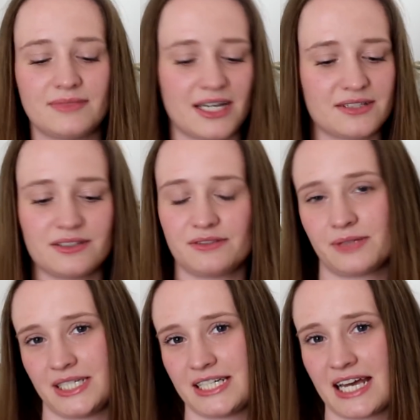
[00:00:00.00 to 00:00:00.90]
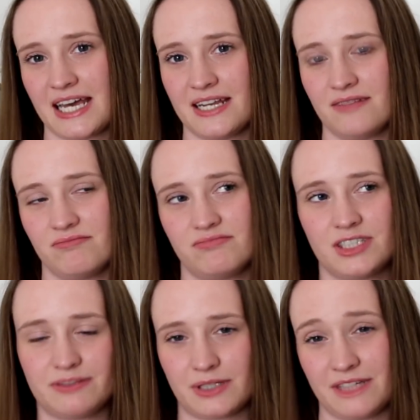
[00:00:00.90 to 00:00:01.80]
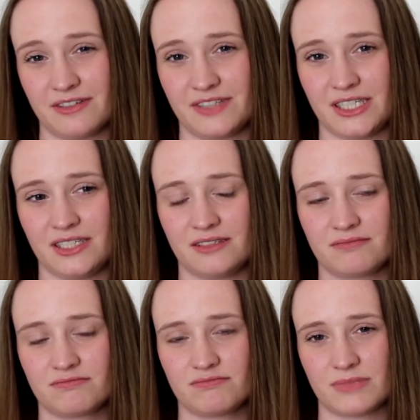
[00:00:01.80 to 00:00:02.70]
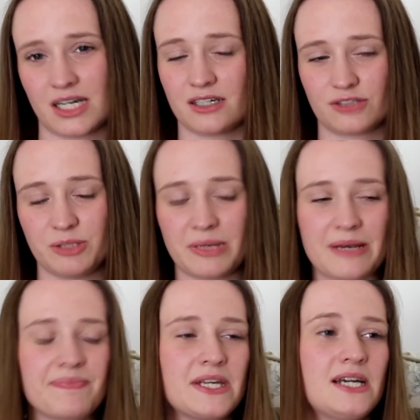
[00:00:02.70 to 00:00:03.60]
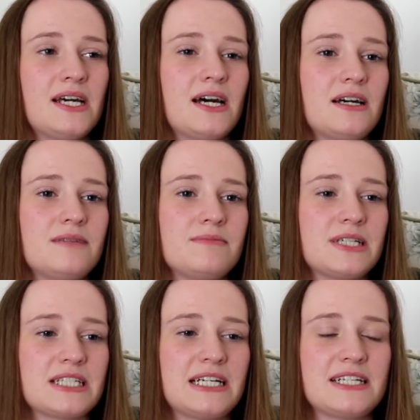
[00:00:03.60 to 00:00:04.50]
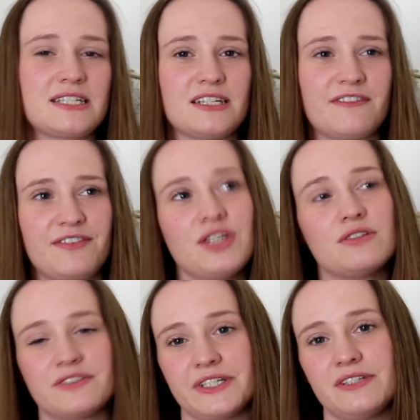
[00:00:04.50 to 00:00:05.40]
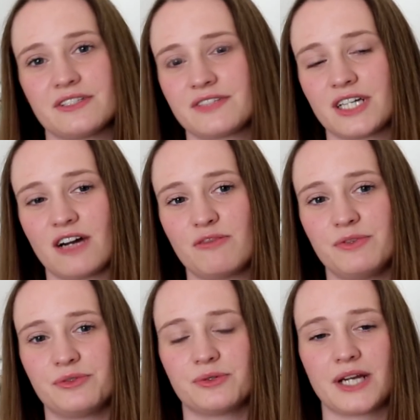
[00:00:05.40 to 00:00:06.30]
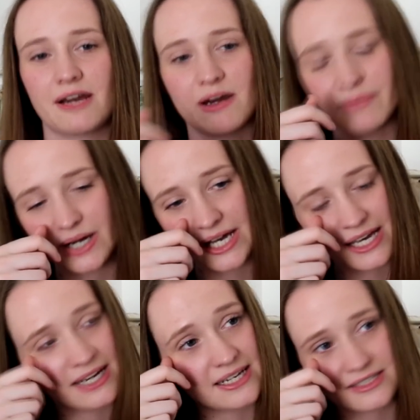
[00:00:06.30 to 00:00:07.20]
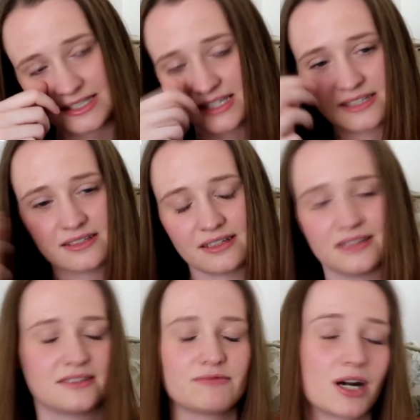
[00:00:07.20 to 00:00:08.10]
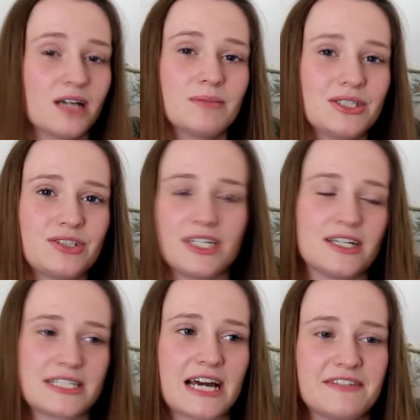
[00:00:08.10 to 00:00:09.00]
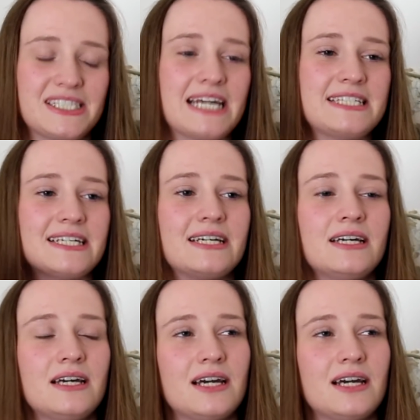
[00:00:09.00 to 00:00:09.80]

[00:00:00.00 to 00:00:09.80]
that sort of 2010 to 2015 uh, grouping um, because I like to see a few reviews of stuff before I go out and buy it unless it is right on my street and I just have to get it.